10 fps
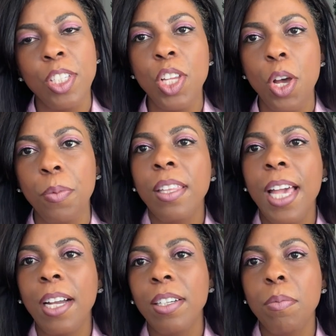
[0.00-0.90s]
So the
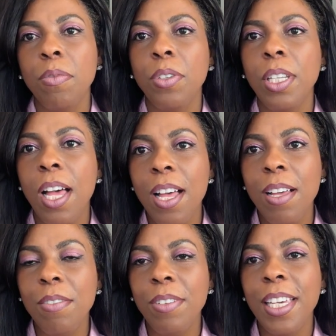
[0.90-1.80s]
acronym for
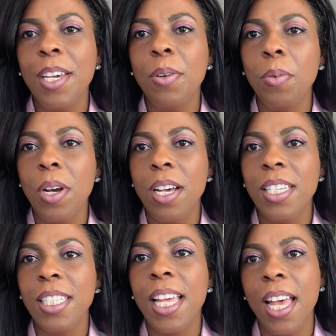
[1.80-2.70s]
LOVE, it
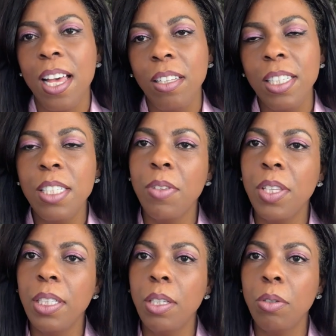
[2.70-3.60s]
was L is for
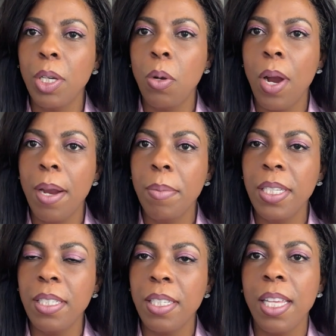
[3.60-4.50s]
the legal
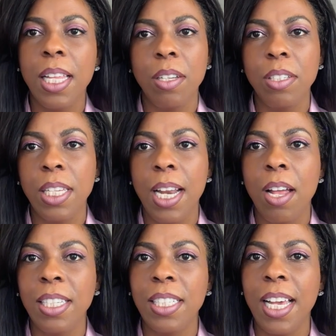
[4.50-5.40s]
requirements, and that'll set
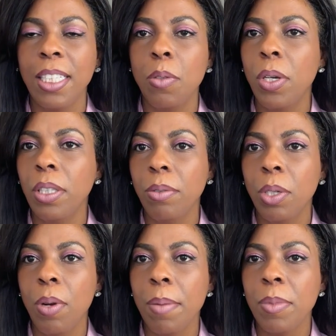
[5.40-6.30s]
out exactly what the
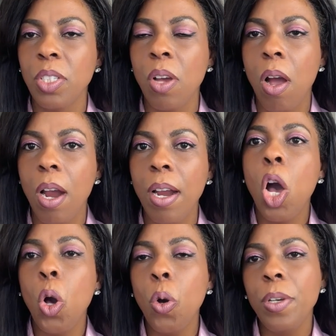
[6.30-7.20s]
requirements are.
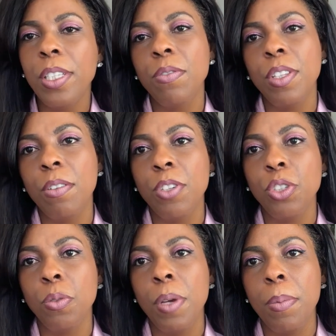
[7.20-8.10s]
O is for the
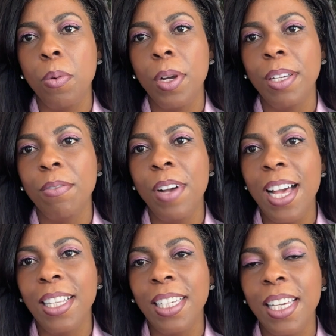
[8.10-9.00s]
official paperwork and
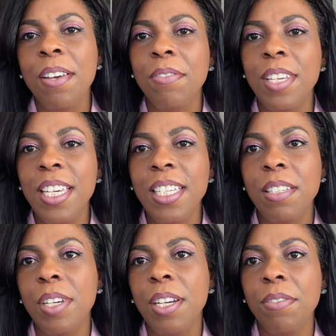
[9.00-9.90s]
filing. V is
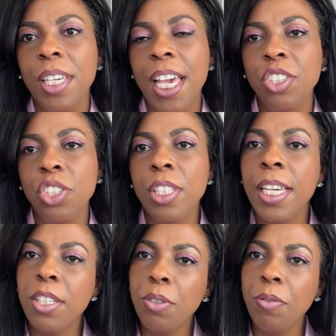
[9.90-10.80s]
a verification,
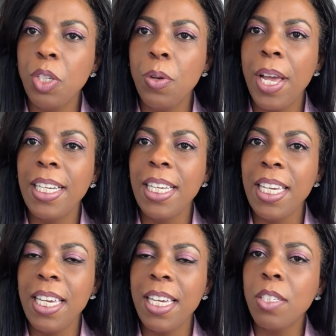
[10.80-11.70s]
the interview, and
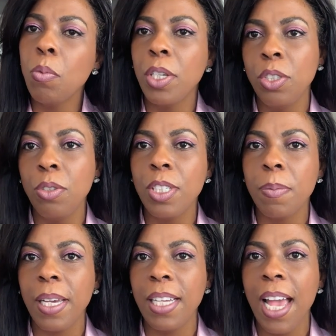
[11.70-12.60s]
E is what do you expect